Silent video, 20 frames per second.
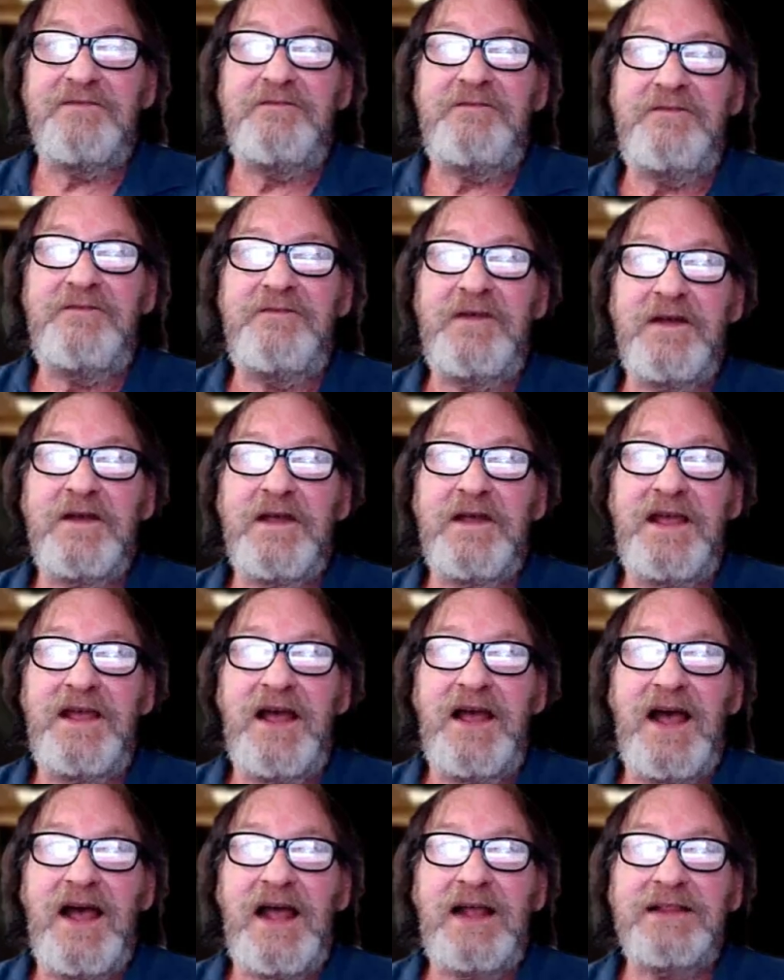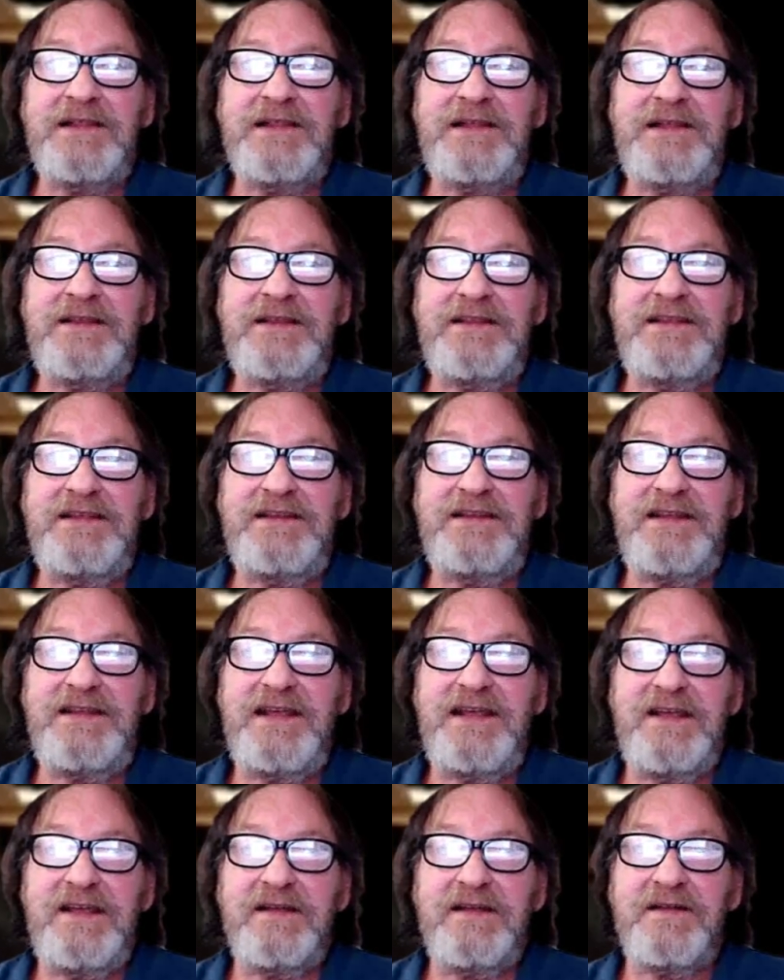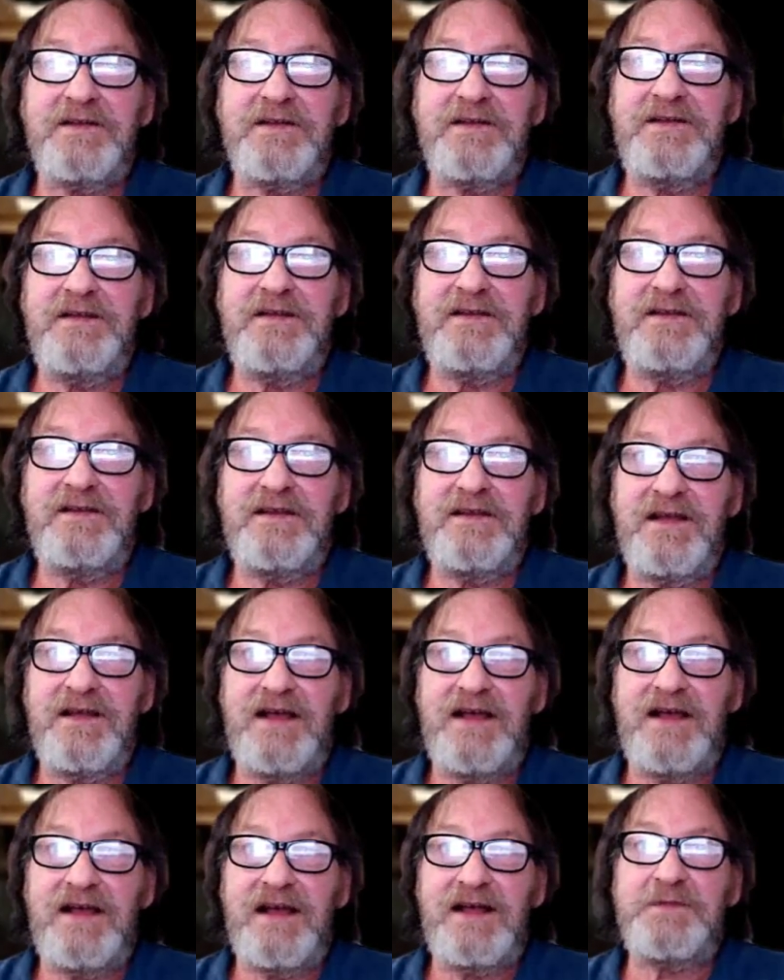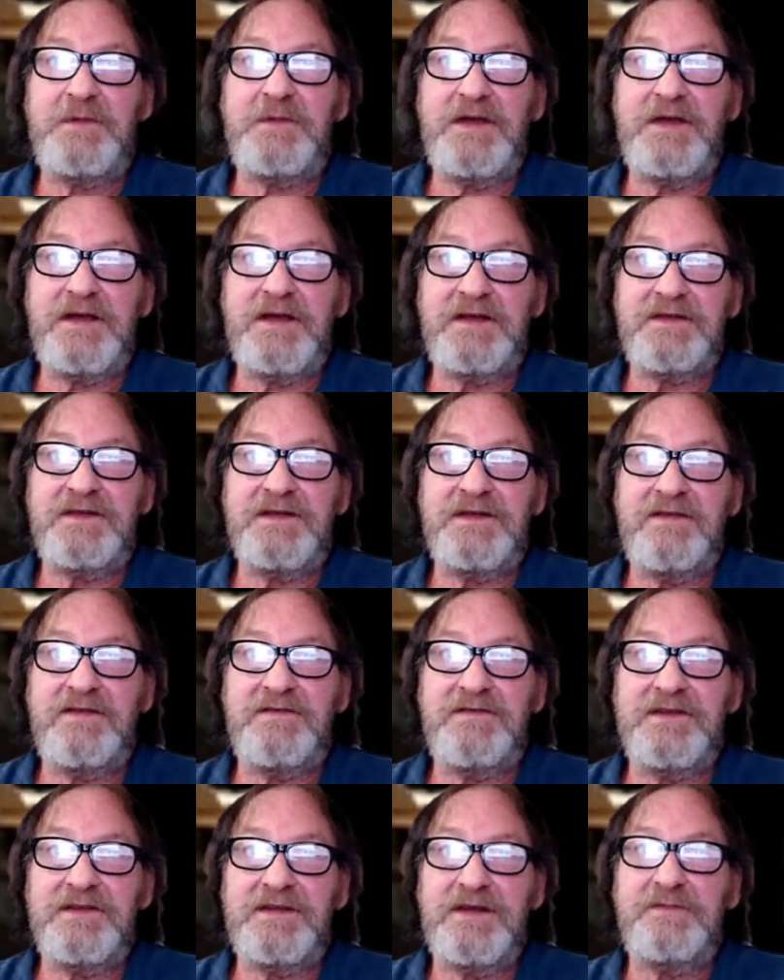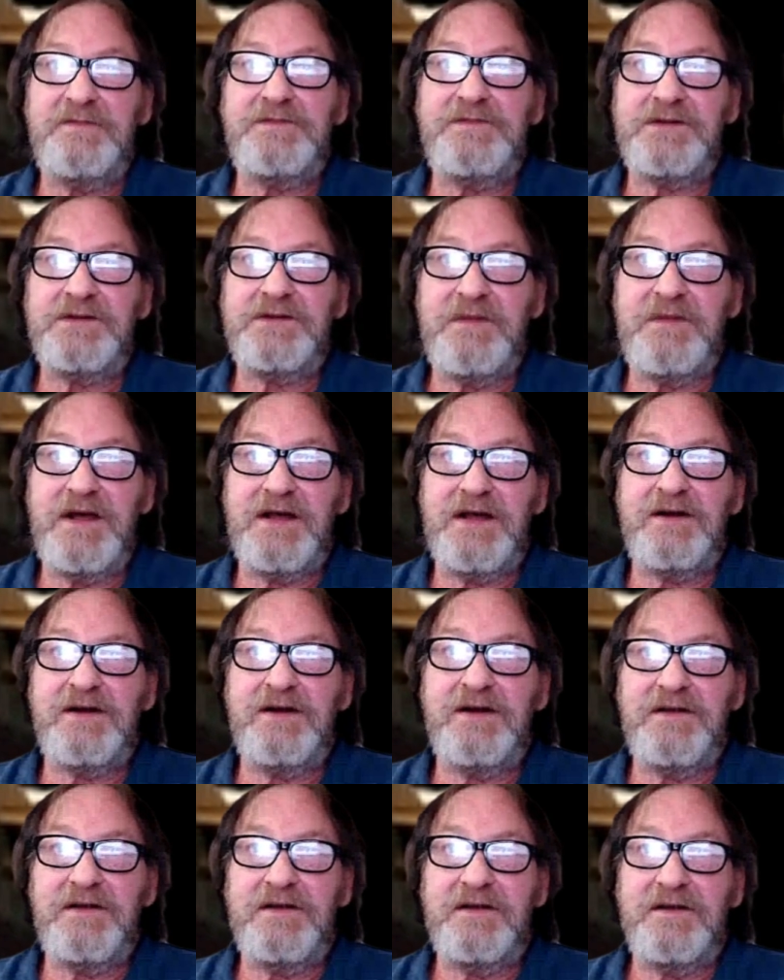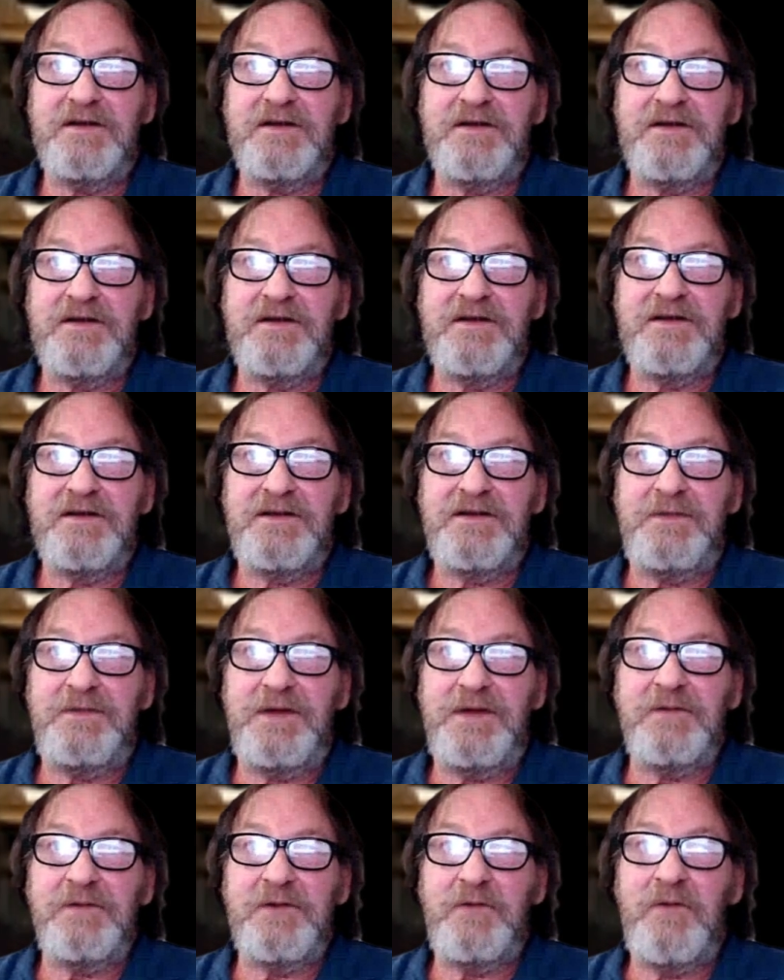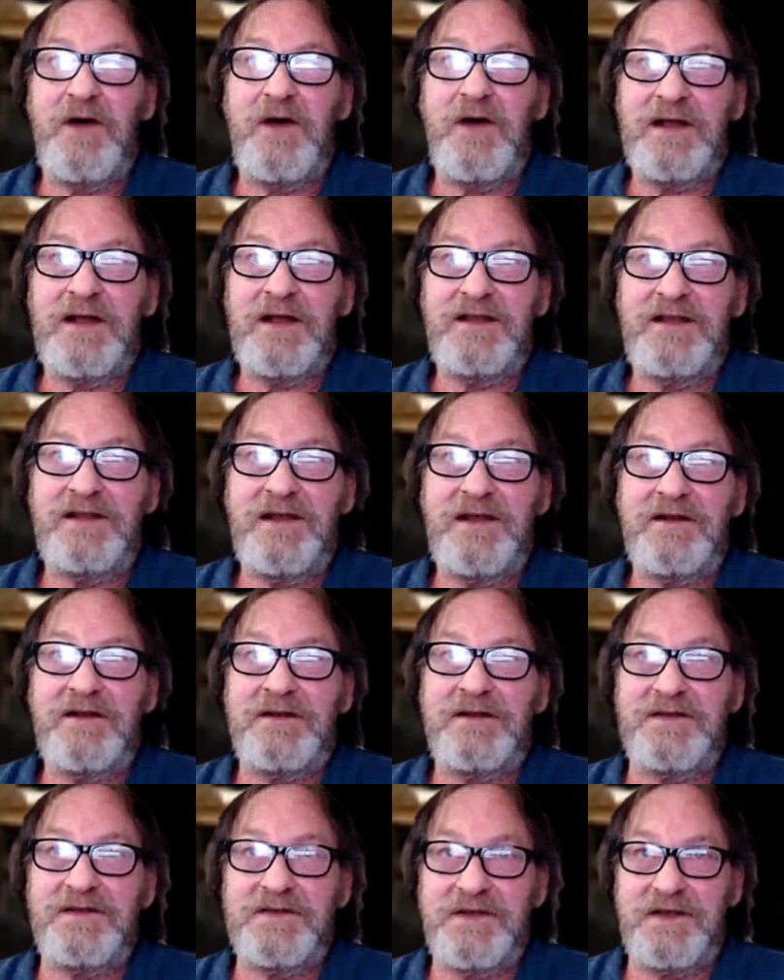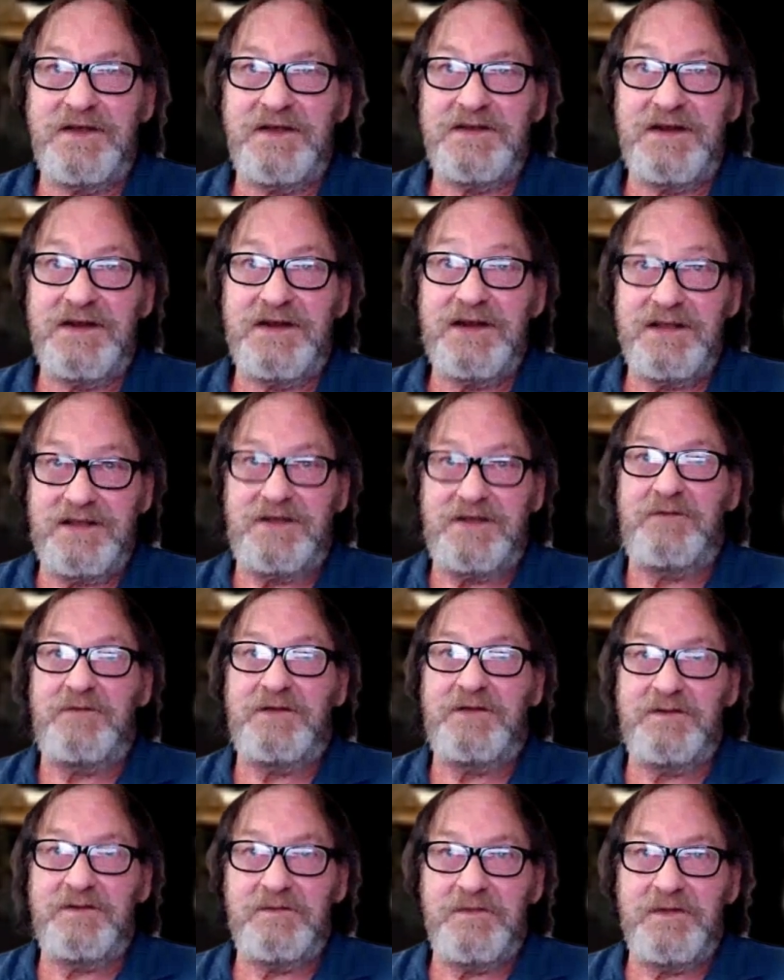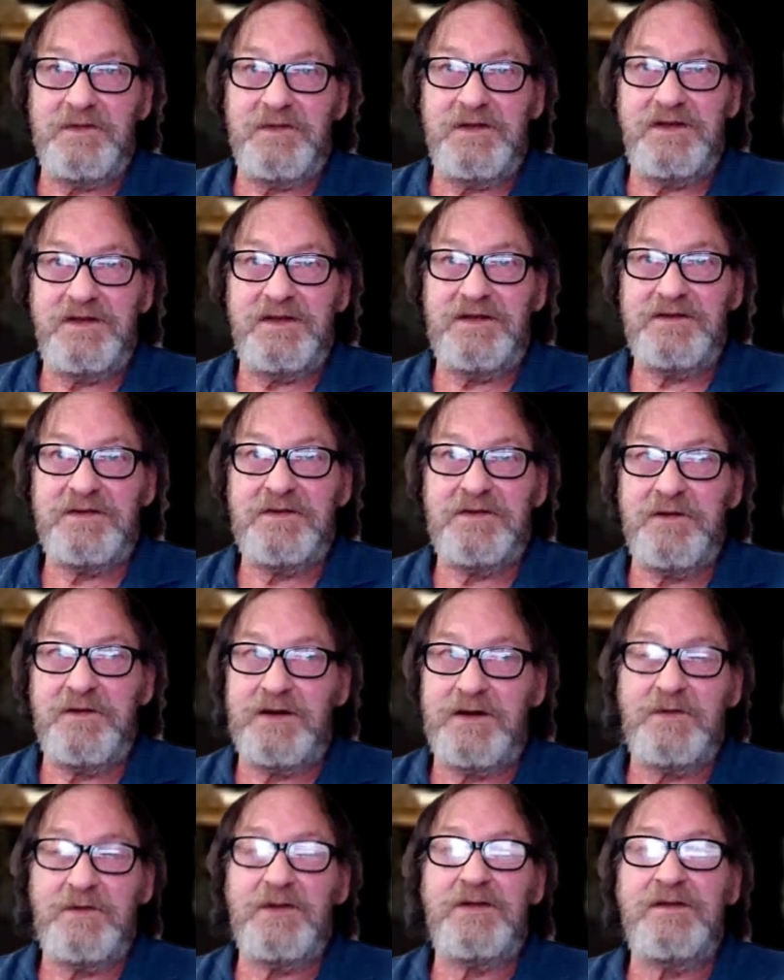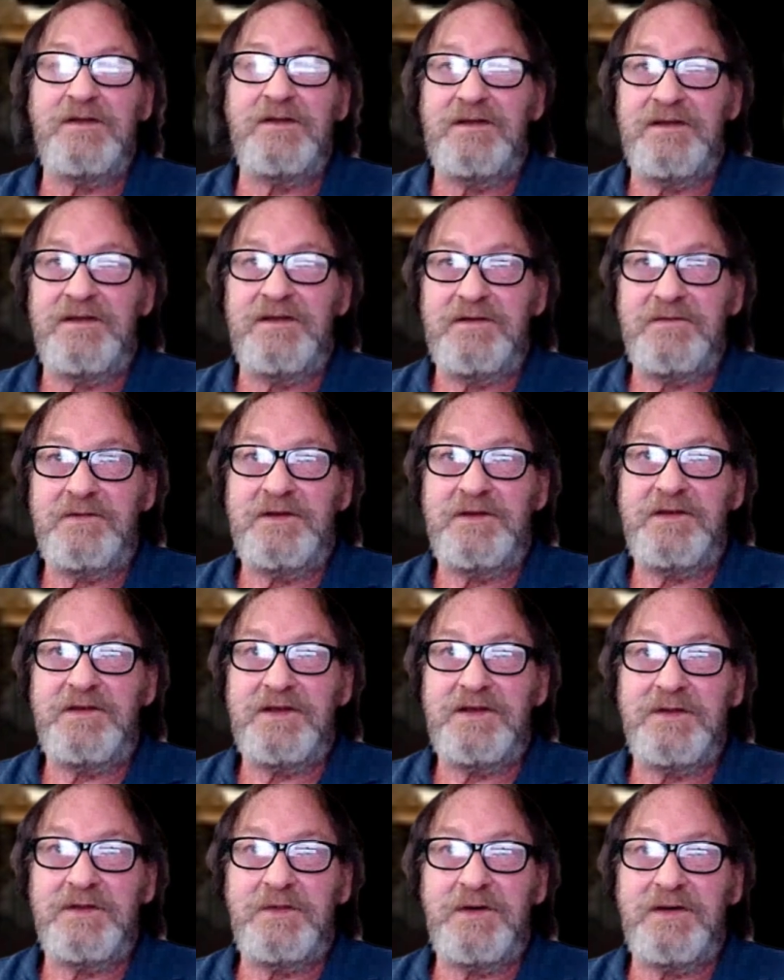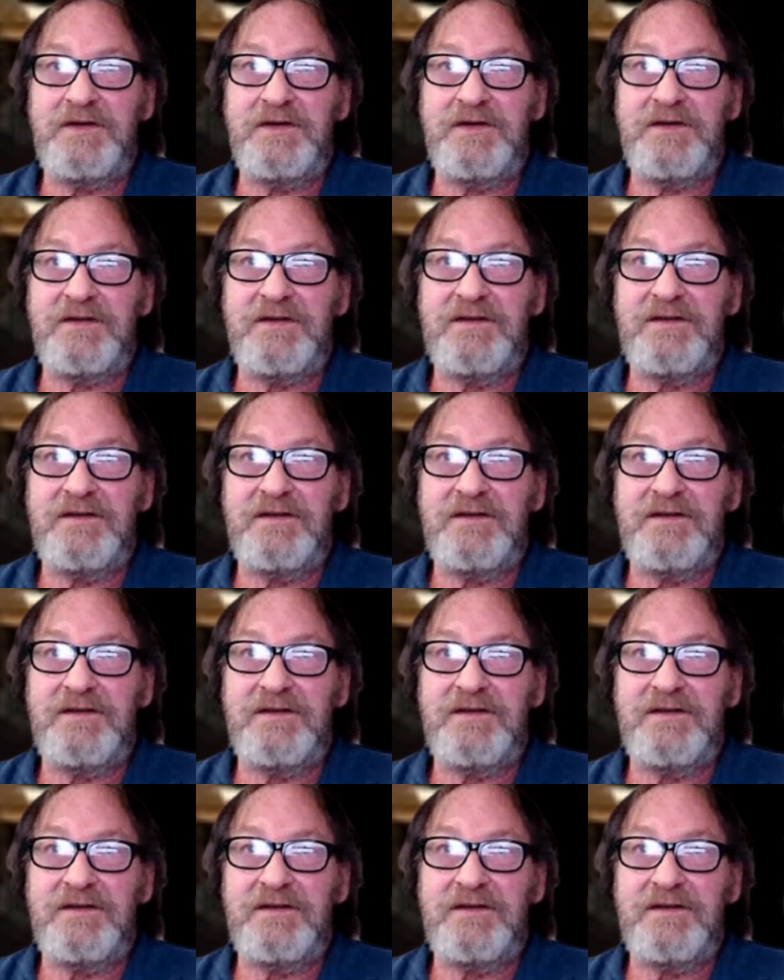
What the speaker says: very highly detailed aspects of the subject matter, to be able to walk in there and discuss anything with them is incredible when you think about it.